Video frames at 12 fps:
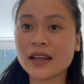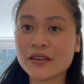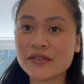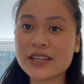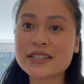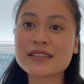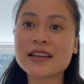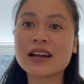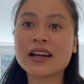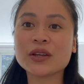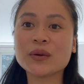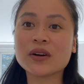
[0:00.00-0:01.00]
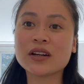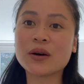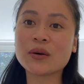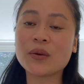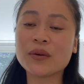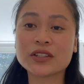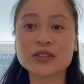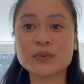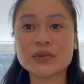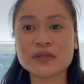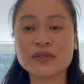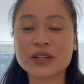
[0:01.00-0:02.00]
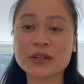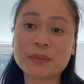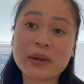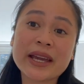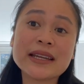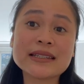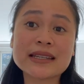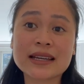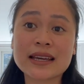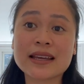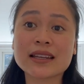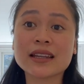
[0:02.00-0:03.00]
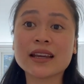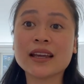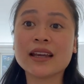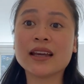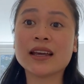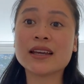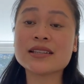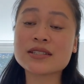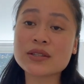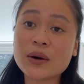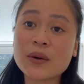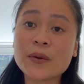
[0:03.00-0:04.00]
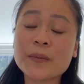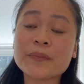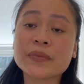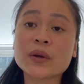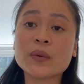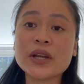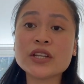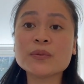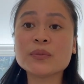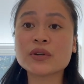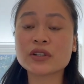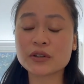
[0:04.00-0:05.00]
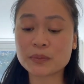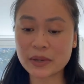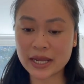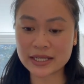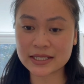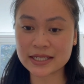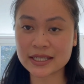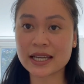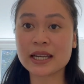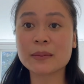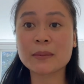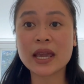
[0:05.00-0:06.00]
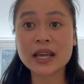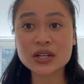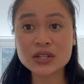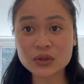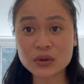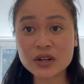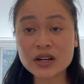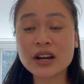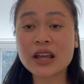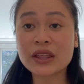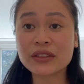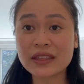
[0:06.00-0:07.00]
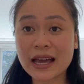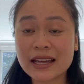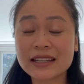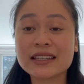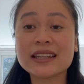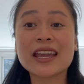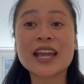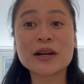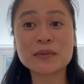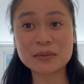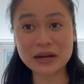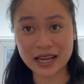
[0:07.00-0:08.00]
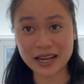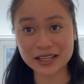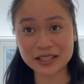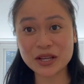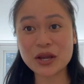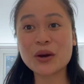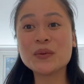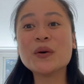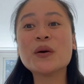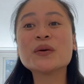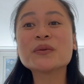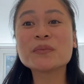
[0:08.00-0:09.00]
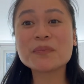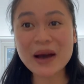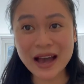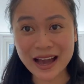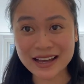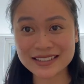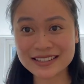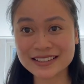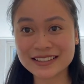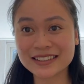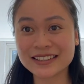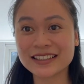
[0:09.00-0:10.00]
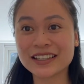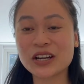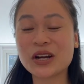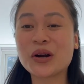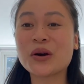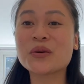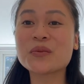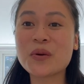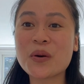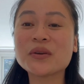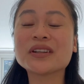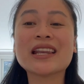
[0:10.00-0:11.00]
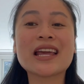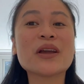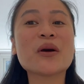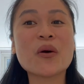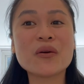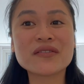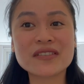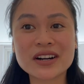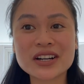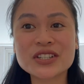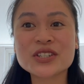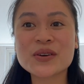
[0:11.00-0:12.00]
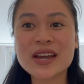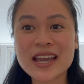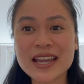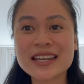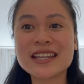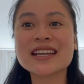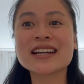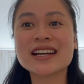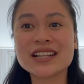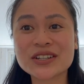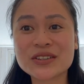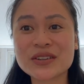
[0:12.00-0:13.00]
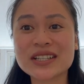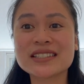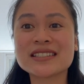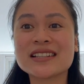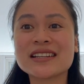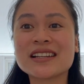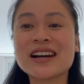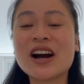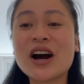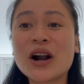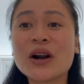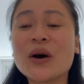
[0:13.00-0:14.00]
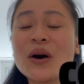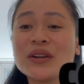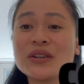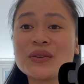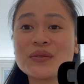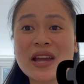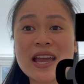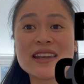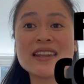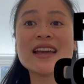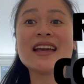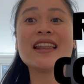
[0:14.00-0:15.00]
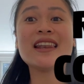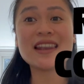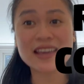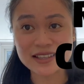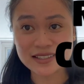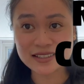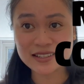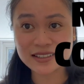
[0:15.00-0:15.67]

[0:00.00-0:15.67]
visa, you are now going to book for your plane ticket. So when you book your plane ticket, make sure that the airplane won't pass or won't lay over to any countries that are on the red list.